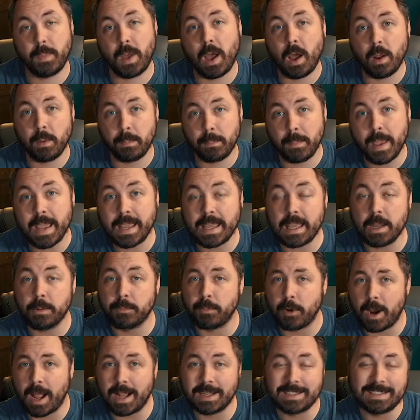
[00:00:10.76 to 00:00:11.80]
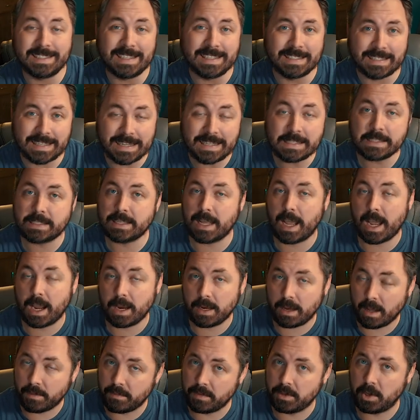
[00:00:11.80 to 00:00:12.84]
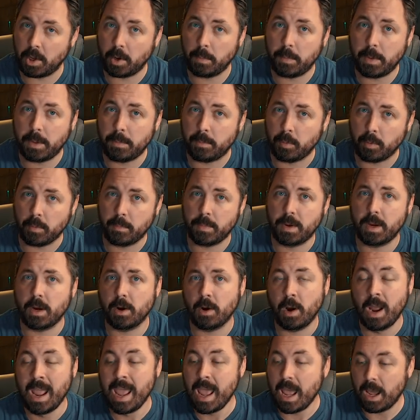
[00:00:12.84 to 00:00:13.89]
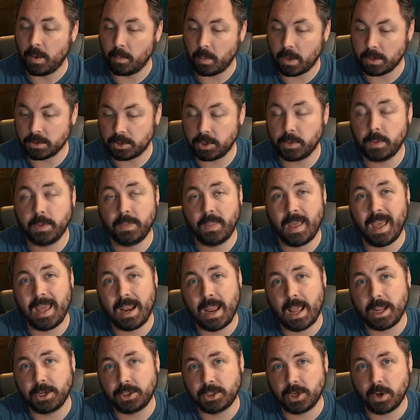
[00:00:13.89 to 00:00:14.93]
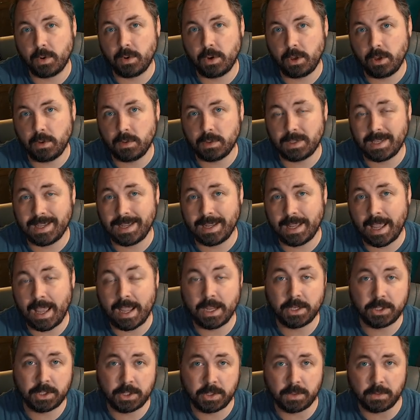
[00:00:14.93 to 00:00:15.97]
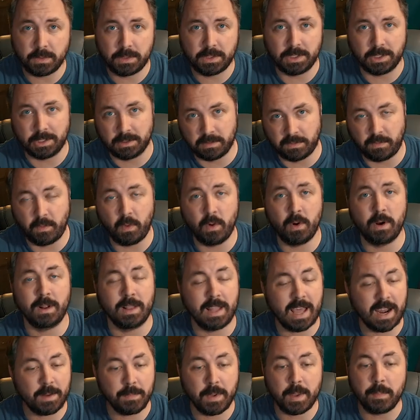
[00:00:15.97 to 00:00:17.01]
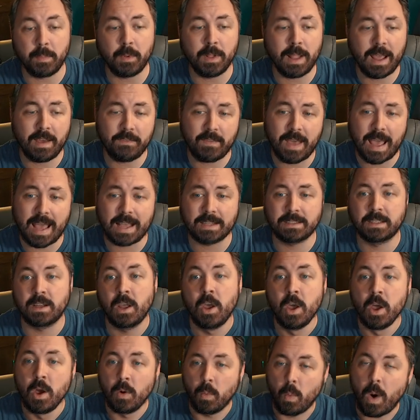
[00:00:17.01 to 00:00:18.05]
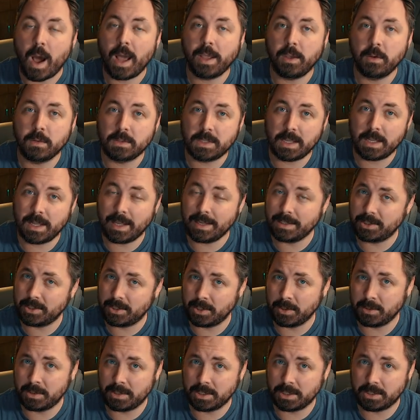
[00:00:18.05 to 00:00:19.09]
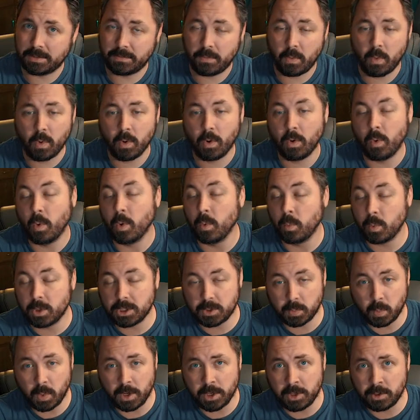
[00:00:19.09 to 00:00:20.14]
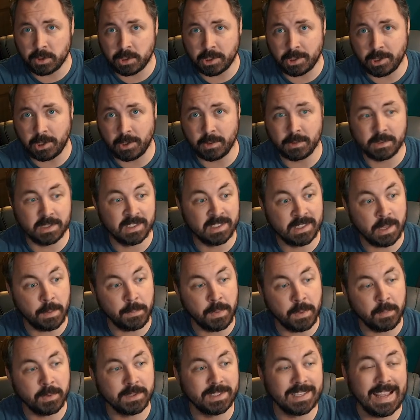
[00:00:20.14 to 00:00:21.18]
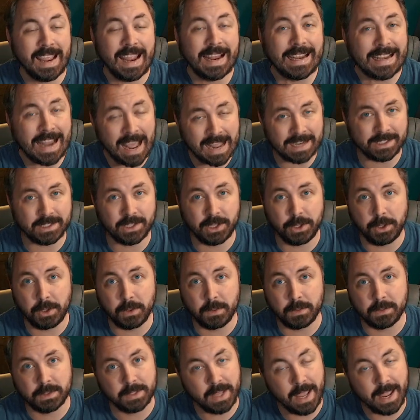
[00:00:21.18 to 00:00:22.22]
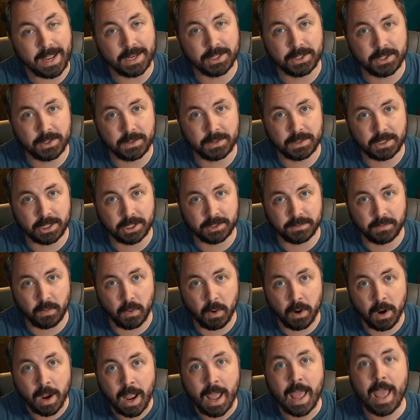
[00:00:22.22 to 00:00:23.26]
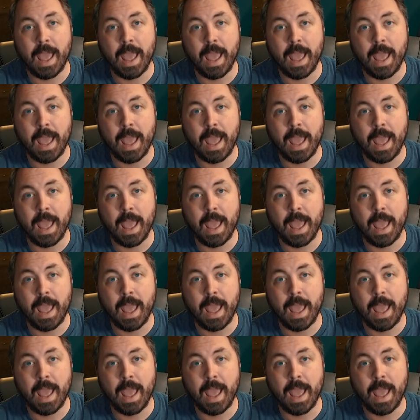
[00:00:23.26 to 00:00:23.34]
about making proxies inside of Adobe Premiere, and while doing that, I showed using H.264. A lot of people have asked why use H.264 or which one you should use, and some people saying not to use H.264,